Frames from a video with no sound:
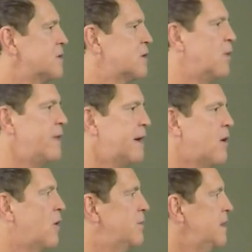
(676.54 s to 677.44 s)
So when they
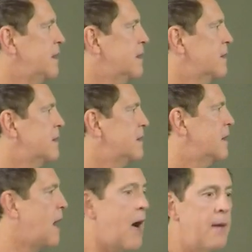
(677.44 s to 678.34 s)
called me,
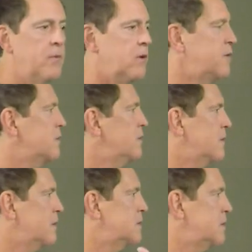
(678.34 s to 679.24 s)
I moved to
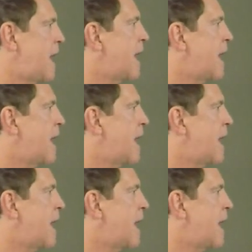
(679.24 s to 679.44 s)
to